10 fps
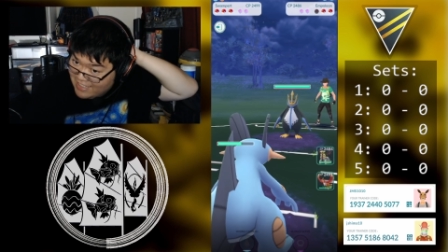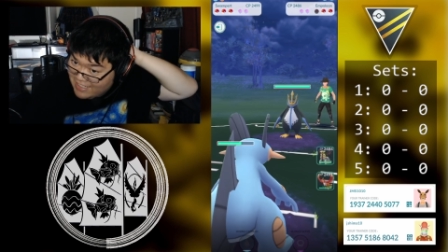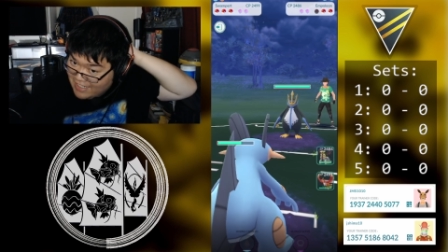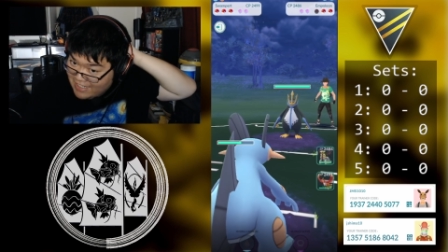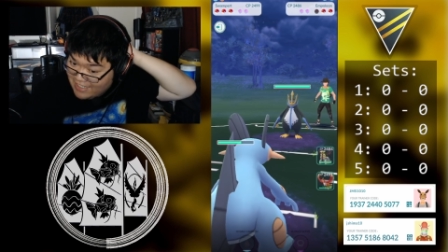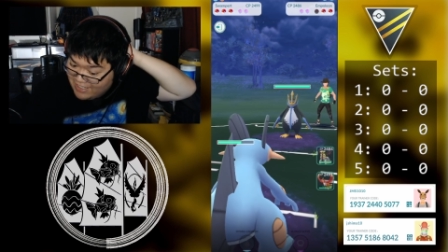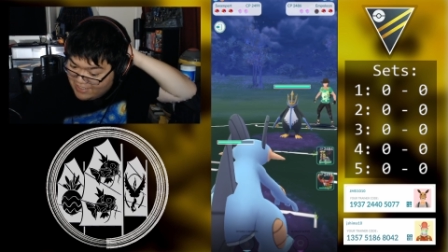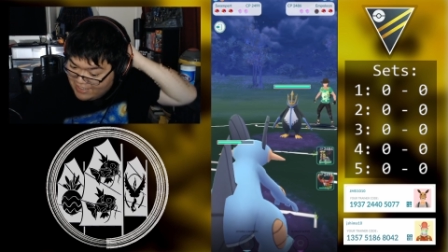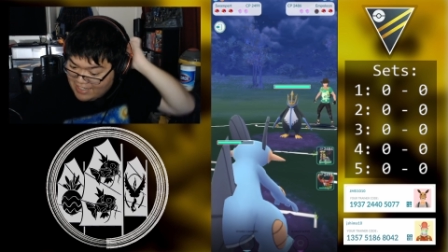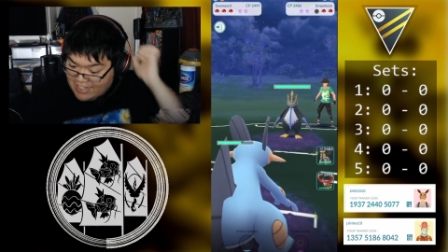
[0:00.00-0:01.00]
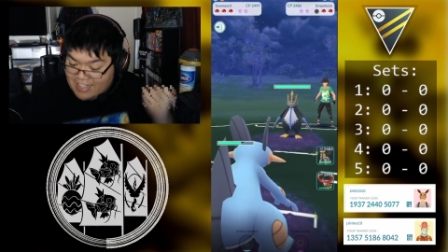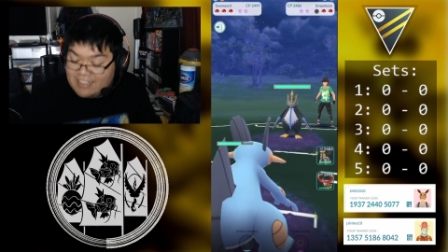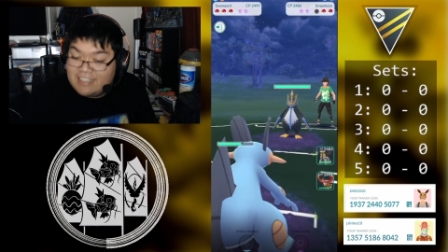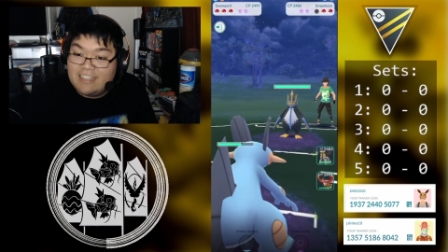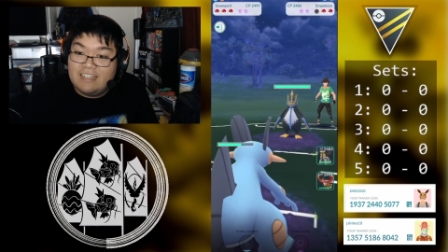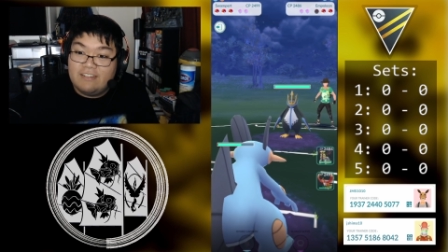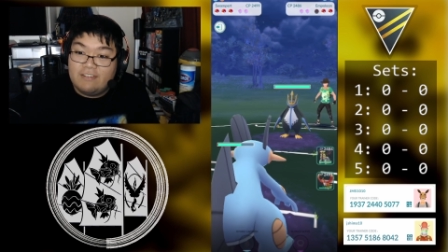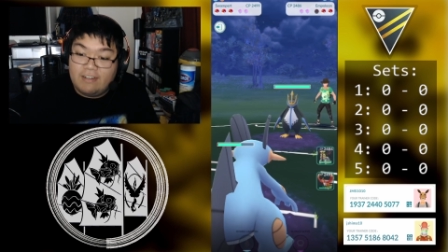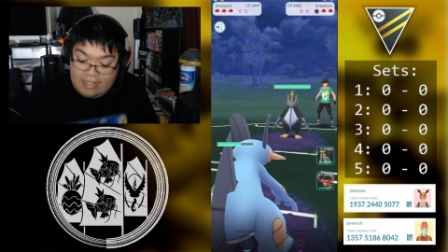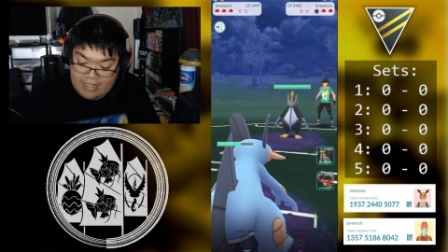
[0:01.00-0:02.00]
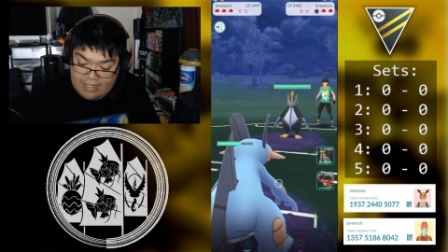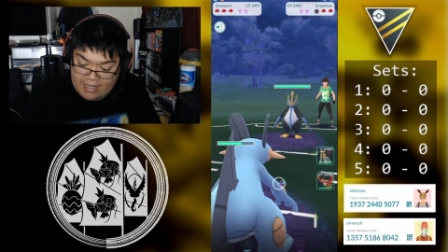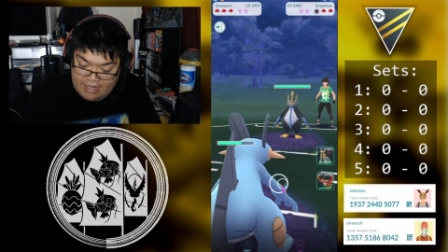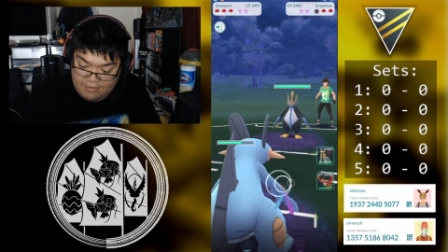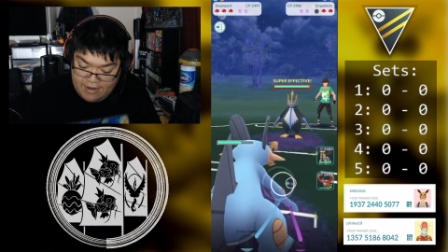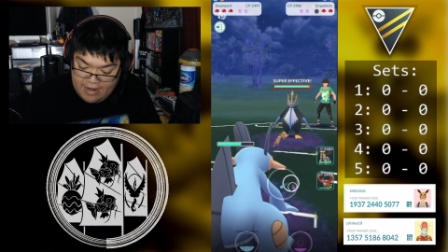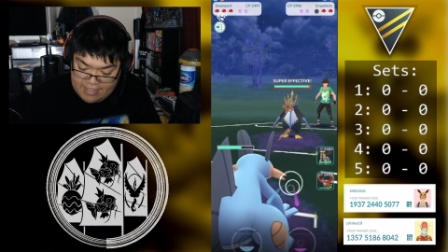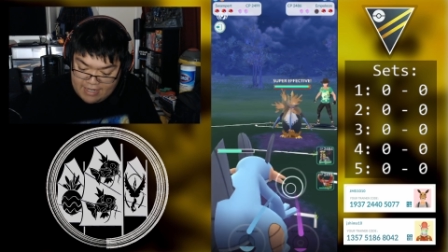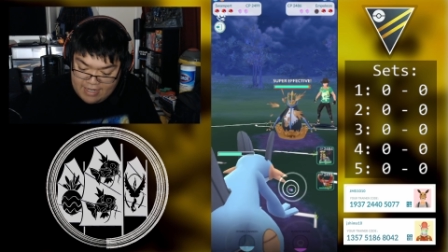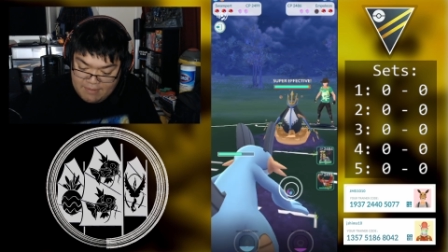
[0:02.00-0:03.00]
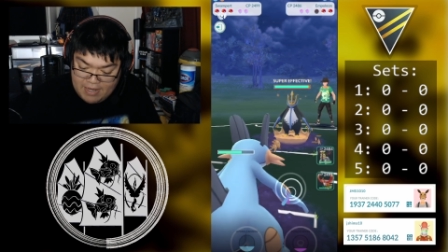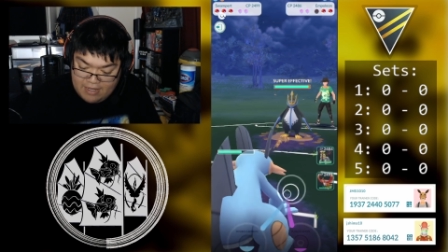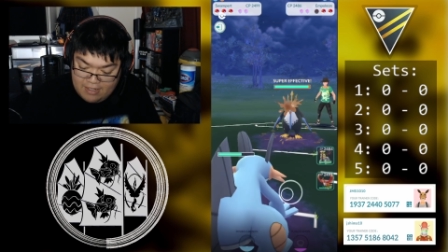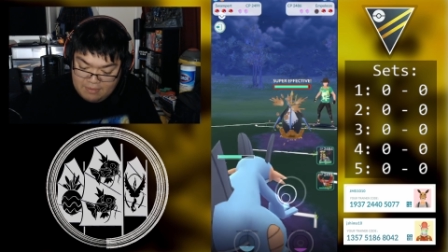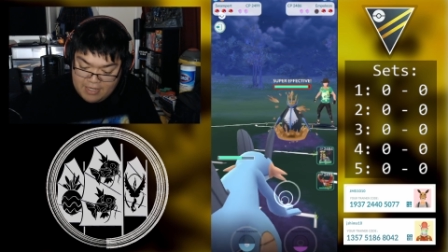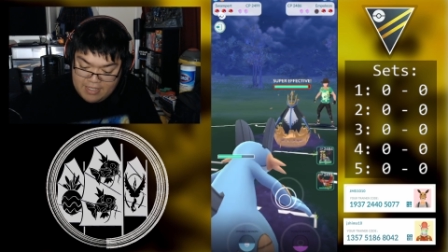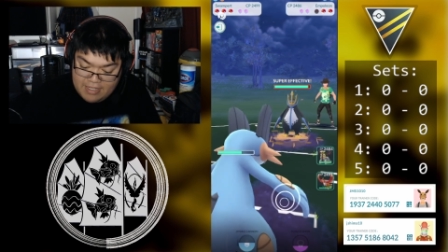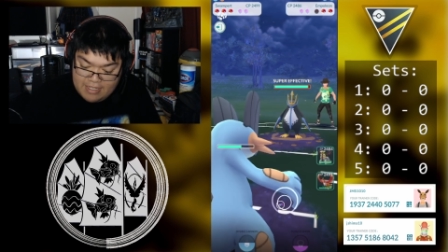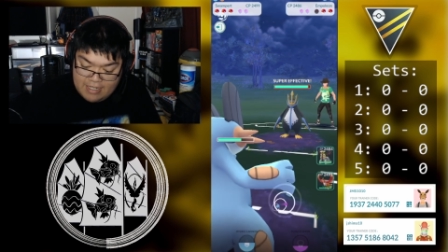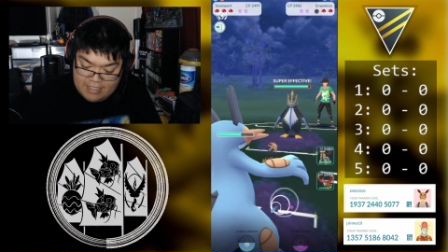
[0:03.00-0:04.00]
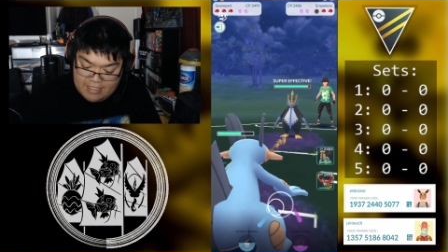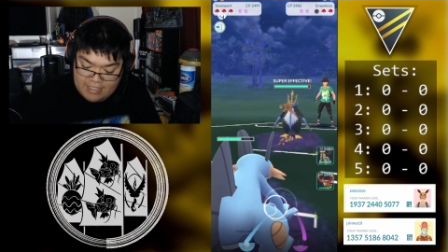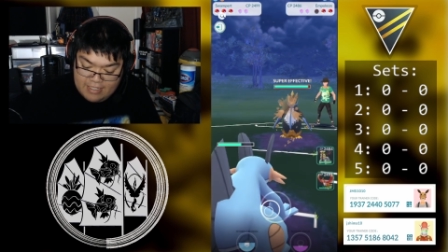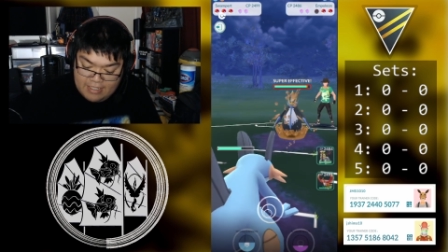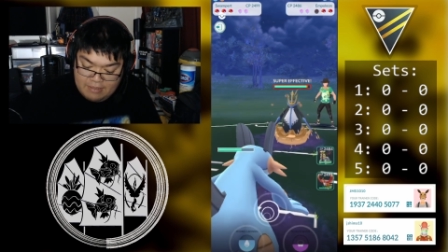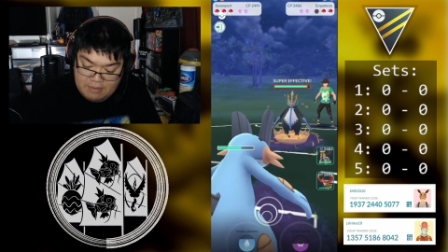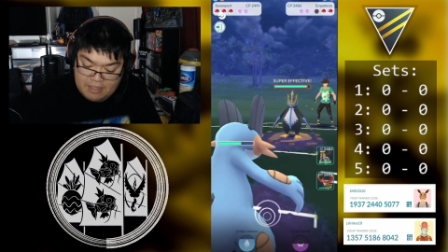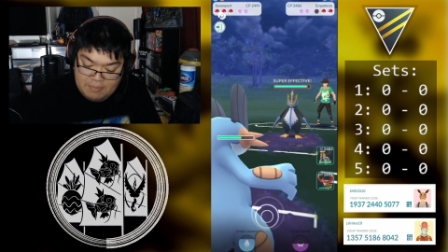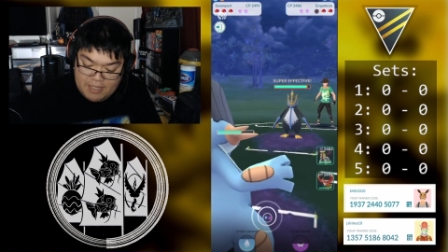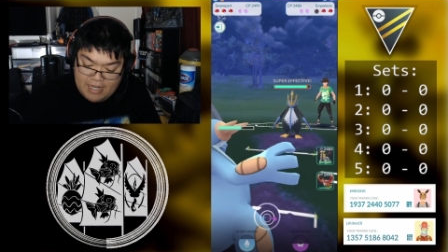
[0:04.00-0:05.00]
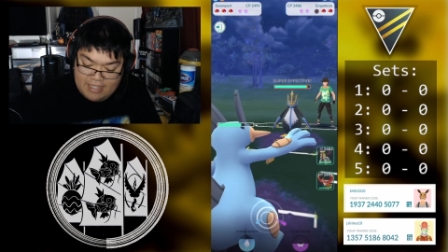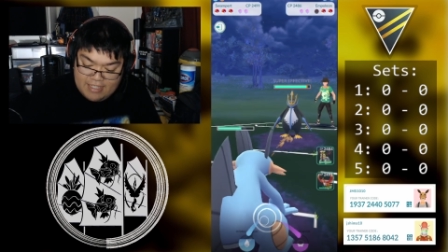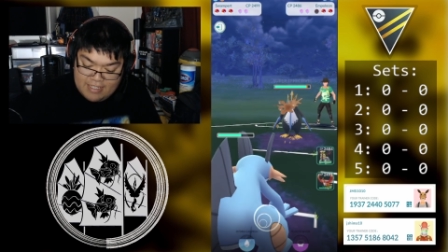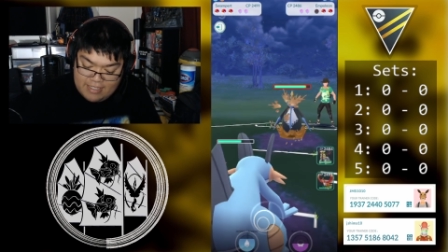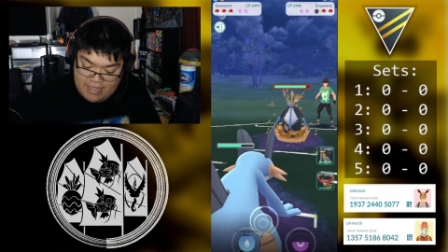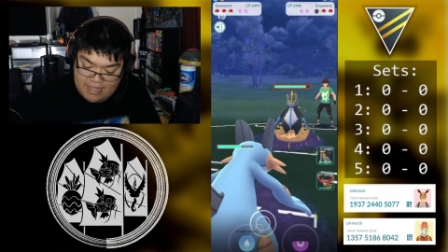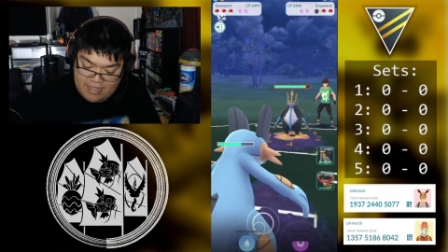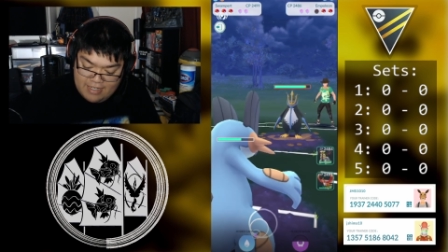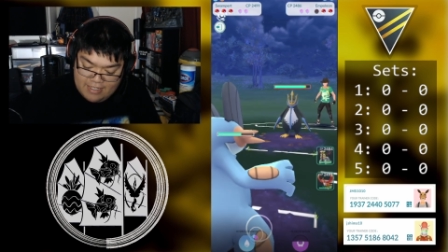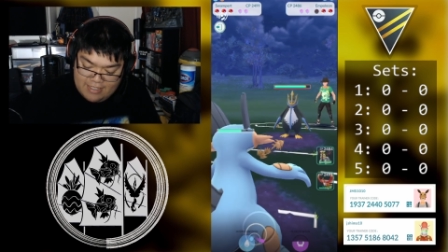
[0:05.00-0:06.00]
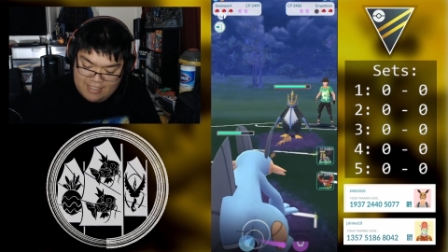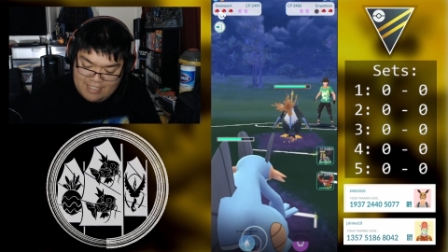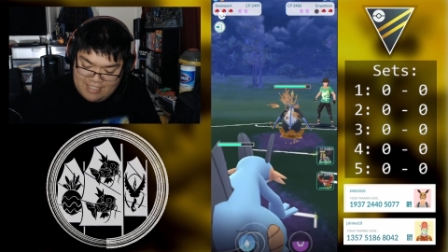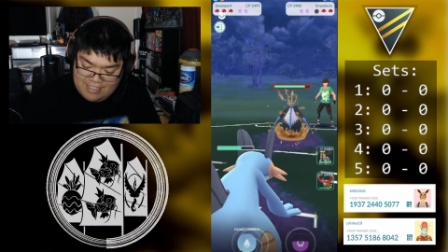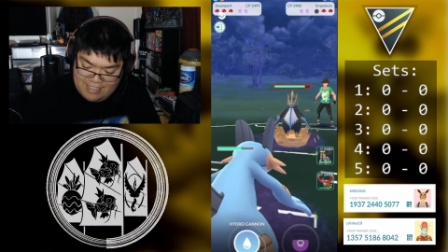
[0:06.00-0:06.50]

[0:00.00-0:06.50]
there you go. we got not get a very exciting battle, but you at least got to see a little bit of the behind the scenes